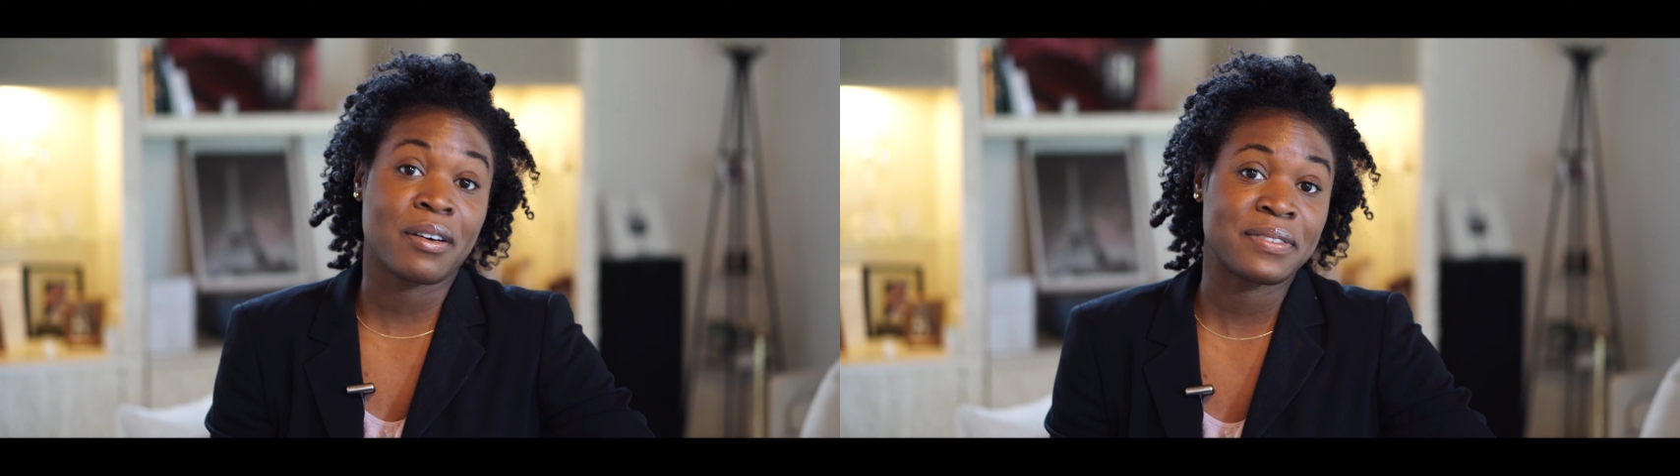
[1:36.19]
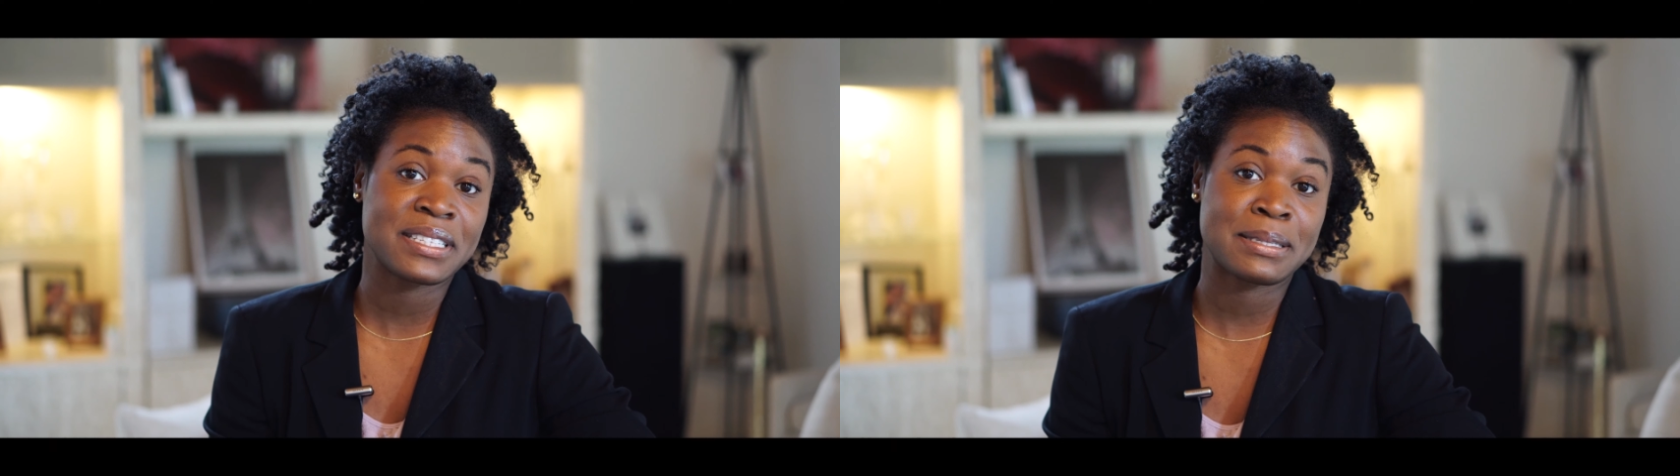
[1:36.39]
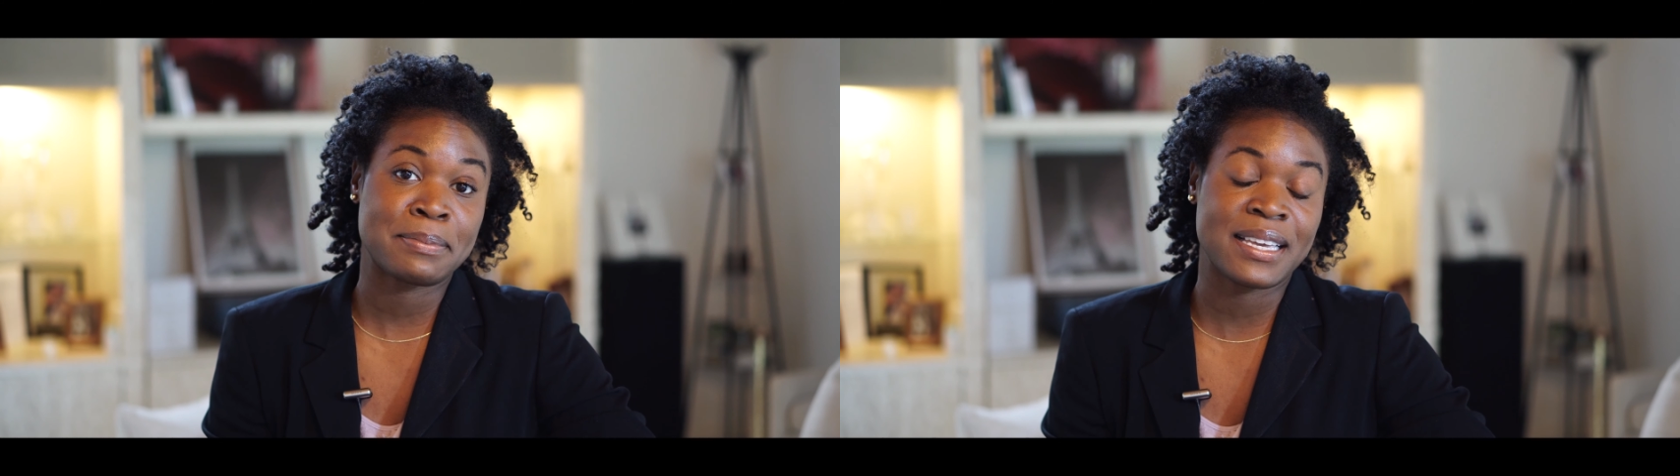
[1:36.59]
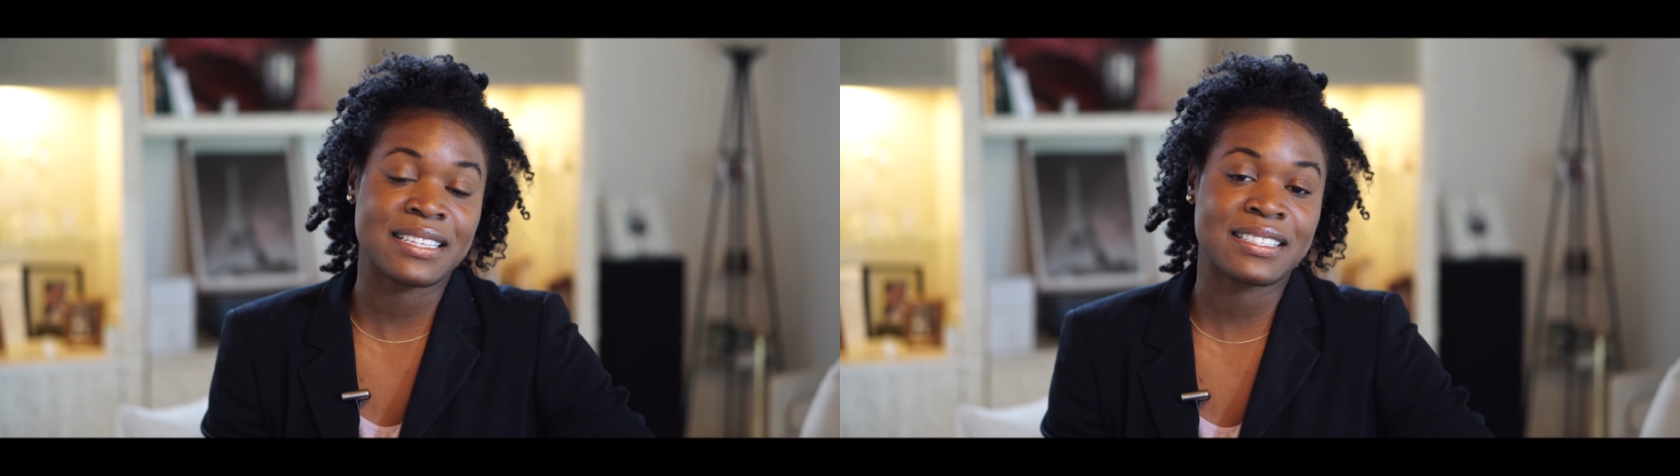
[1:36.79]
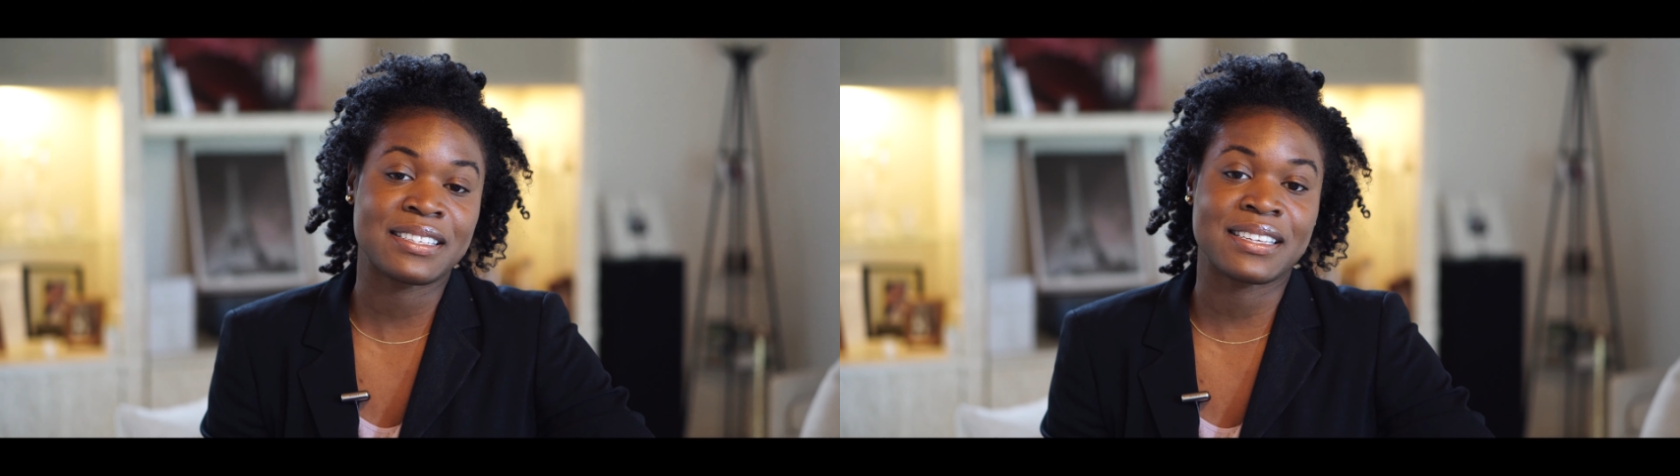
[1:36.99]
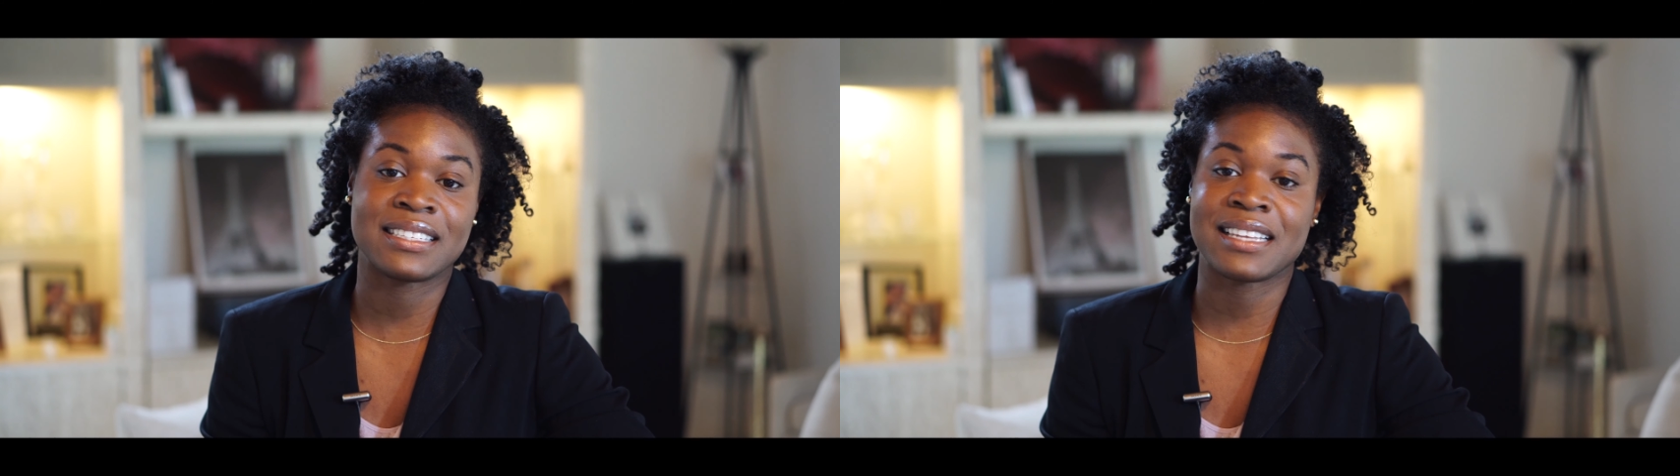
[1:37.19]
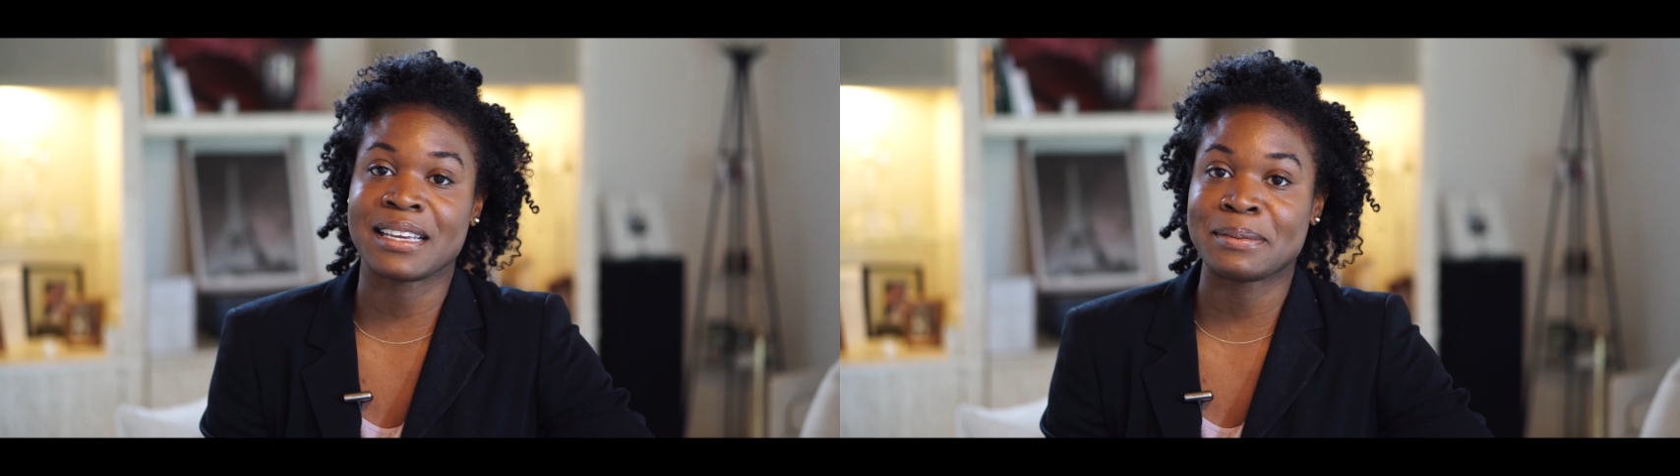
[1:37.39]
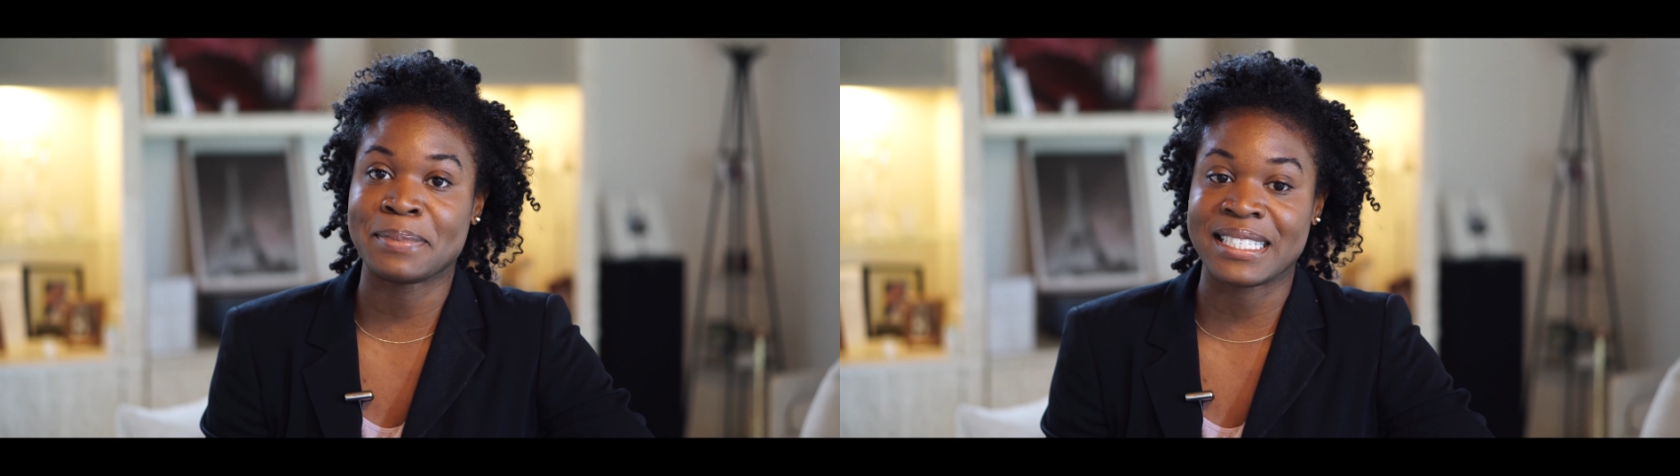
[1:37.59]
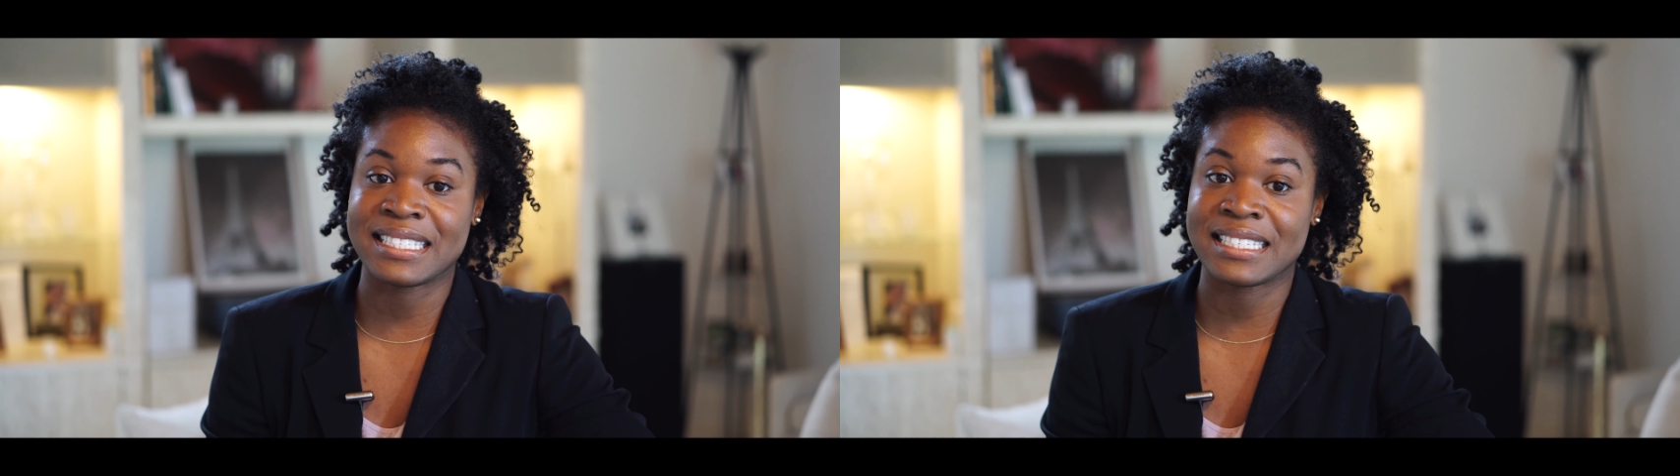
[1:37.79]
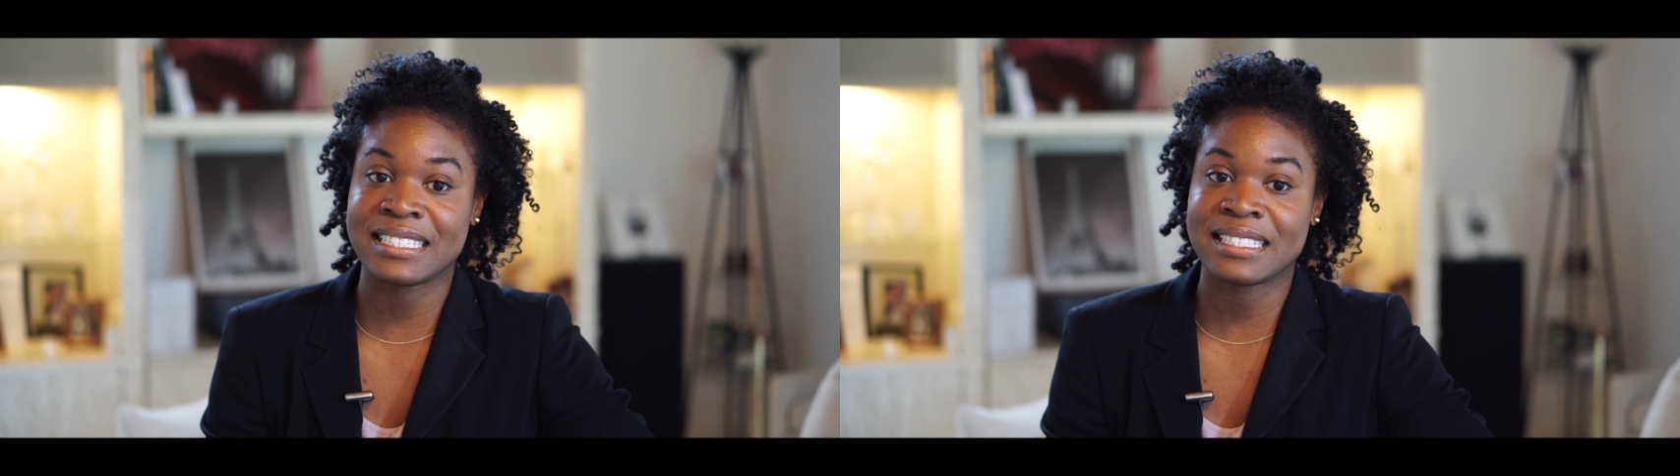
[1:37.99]
office space to conduct
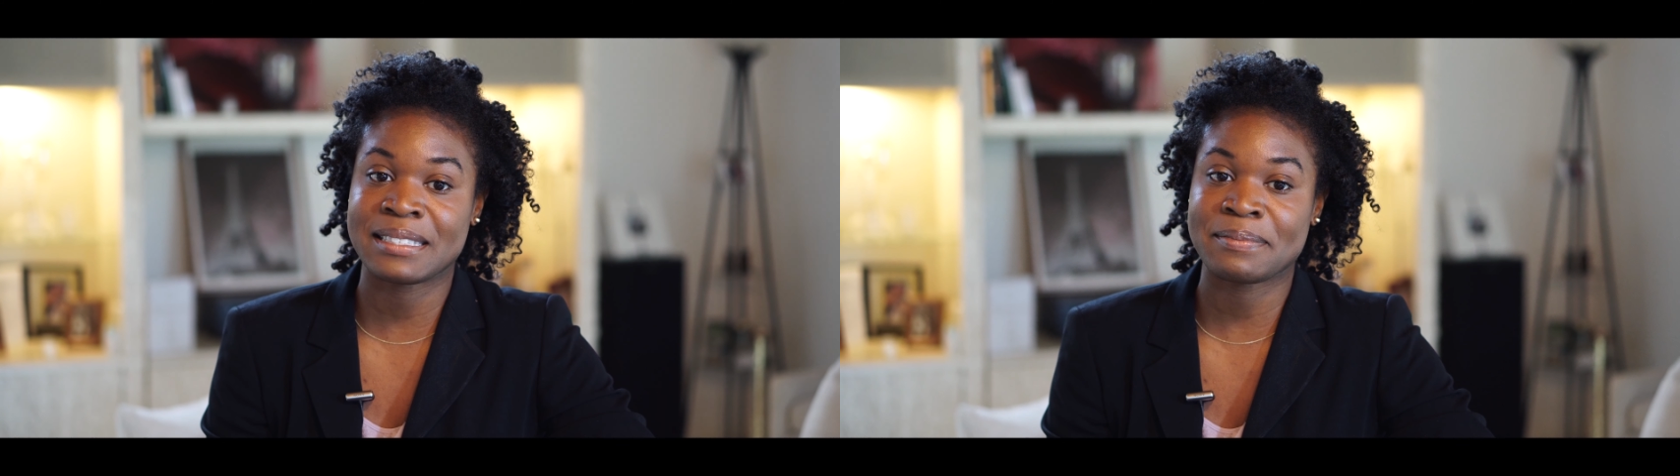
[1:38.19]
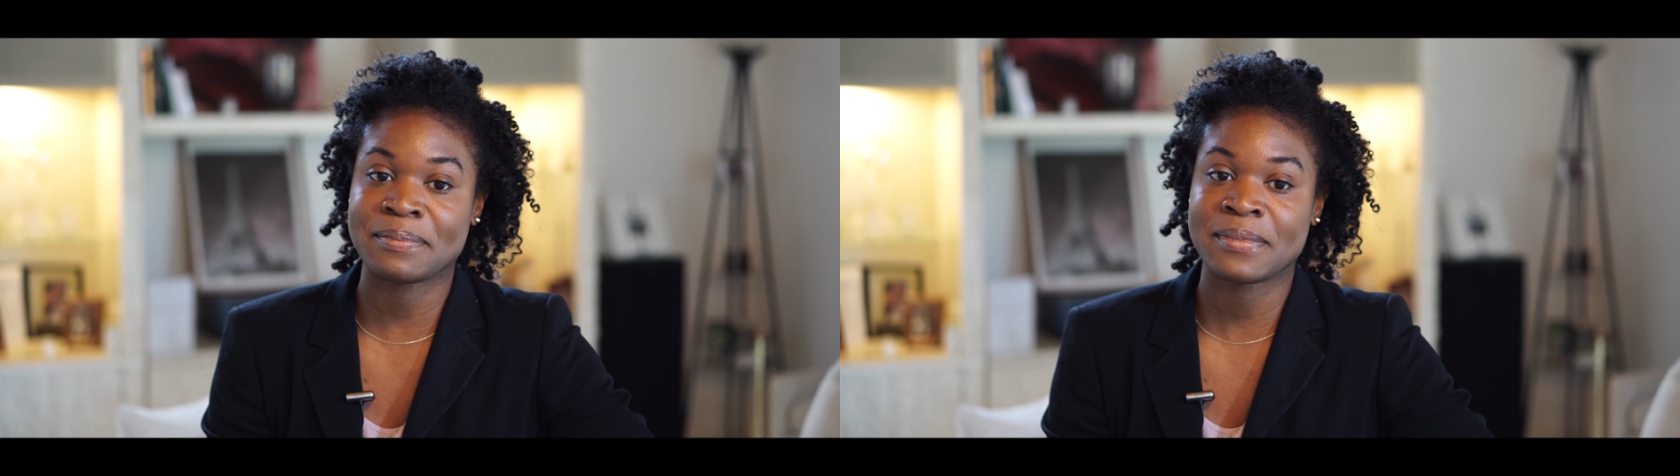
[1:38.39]
business,